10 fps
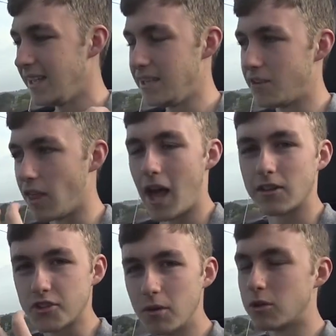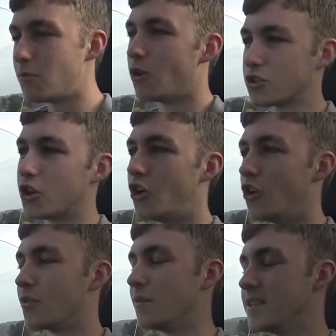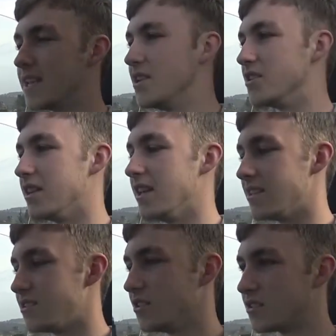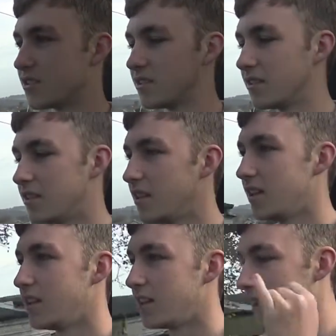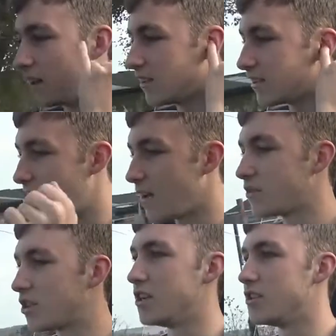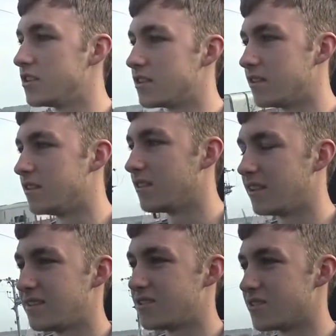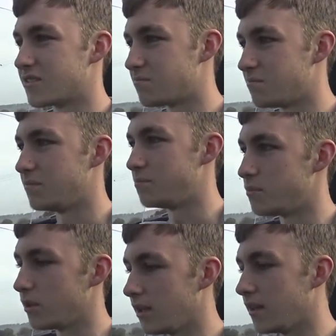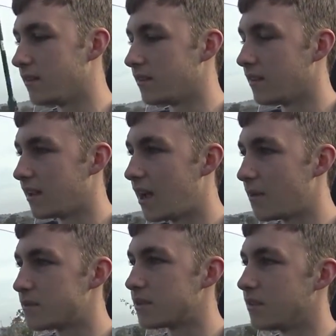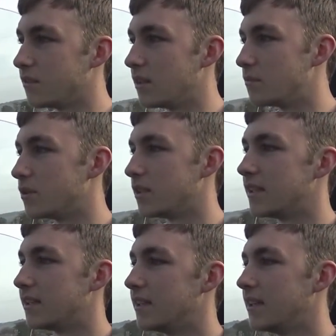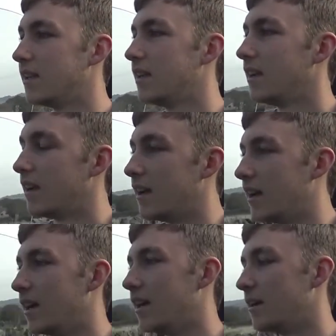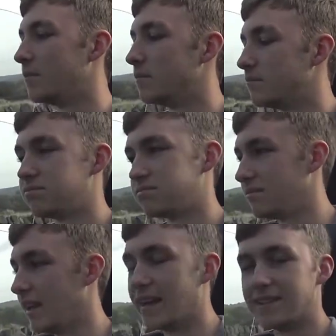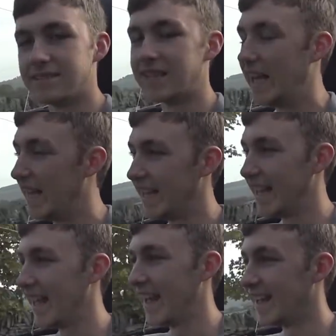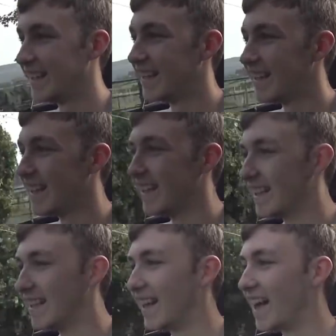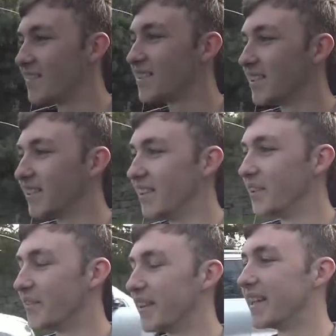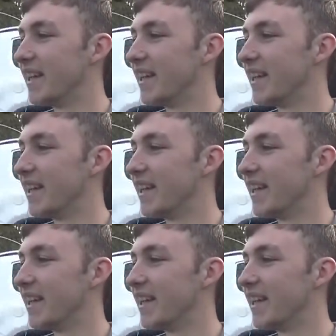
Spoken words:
you've got that so much more torque with this engine. It's just the little down changes. It's just brilliant, absolutely brilliant. Yeah, yeah, absolutely love it.